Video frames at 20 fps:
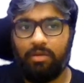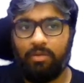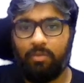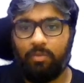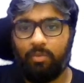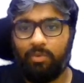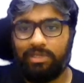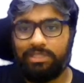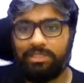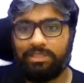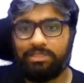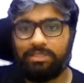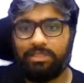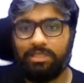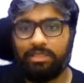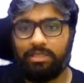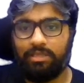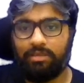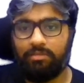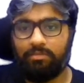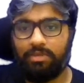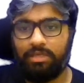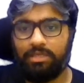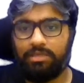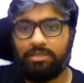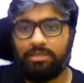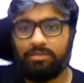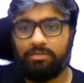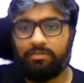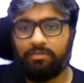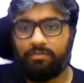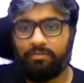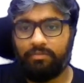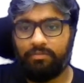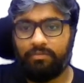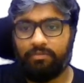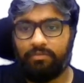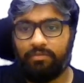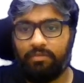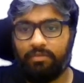which is nothing but
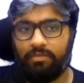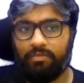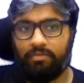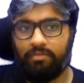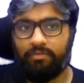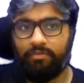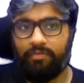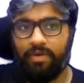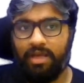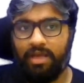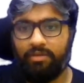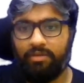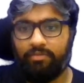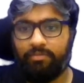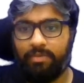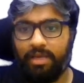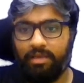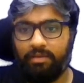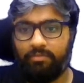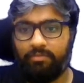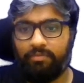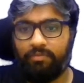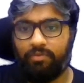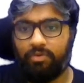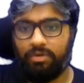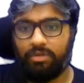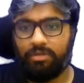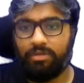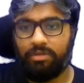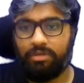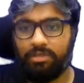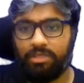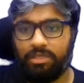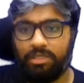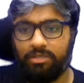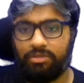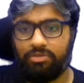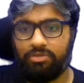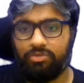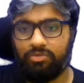5 by
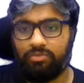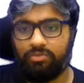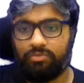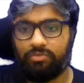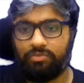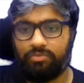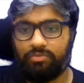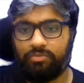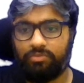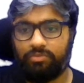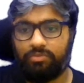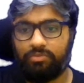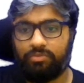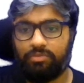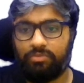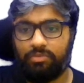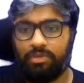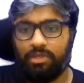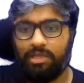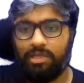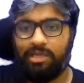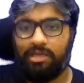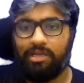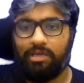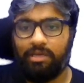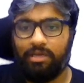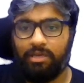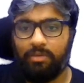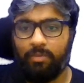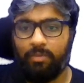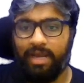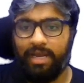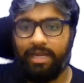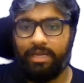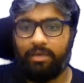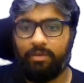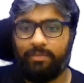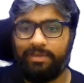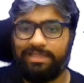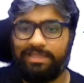432,
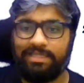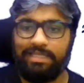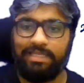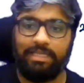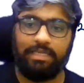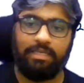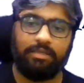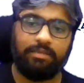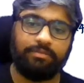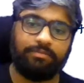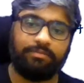dividing with 3.